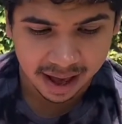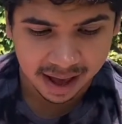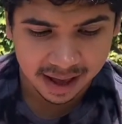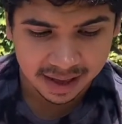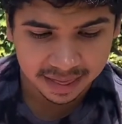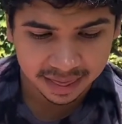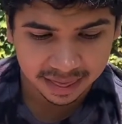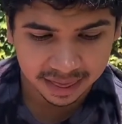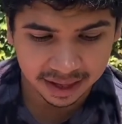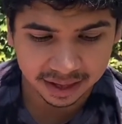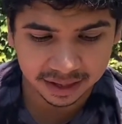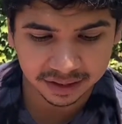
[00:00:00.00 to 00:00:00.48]

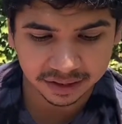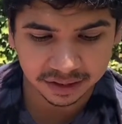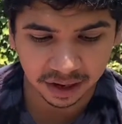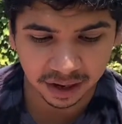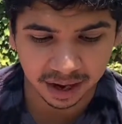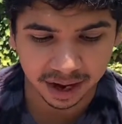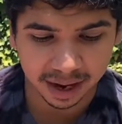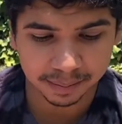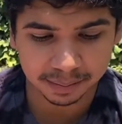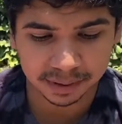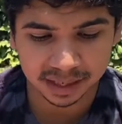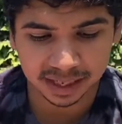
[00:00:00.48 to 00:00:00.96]
Things are
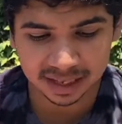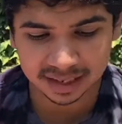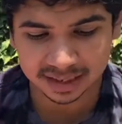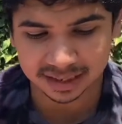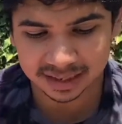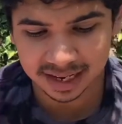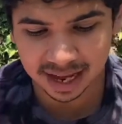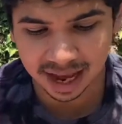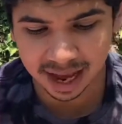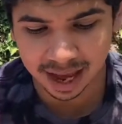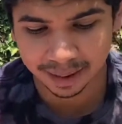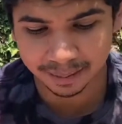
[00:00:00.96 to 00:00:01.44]
empty in
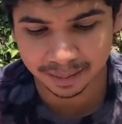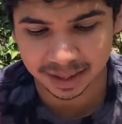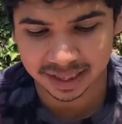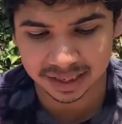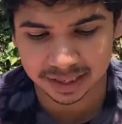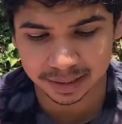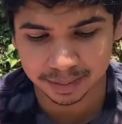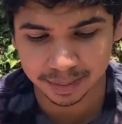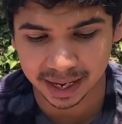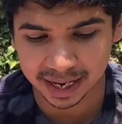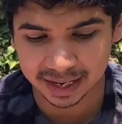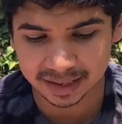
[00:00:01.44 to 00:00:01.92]
time and
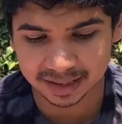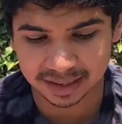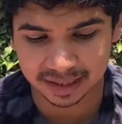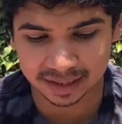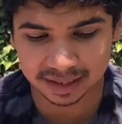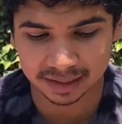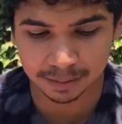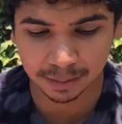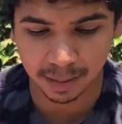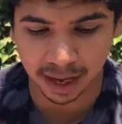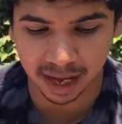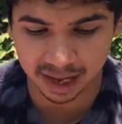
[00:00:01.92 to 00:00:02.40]
space
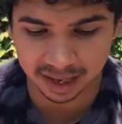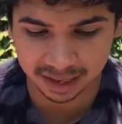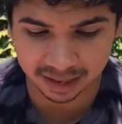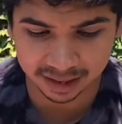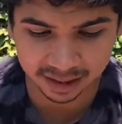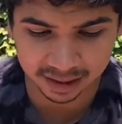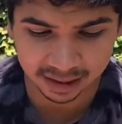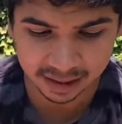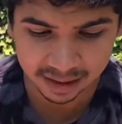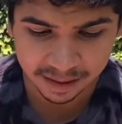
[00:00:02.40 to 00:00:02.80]
and mind.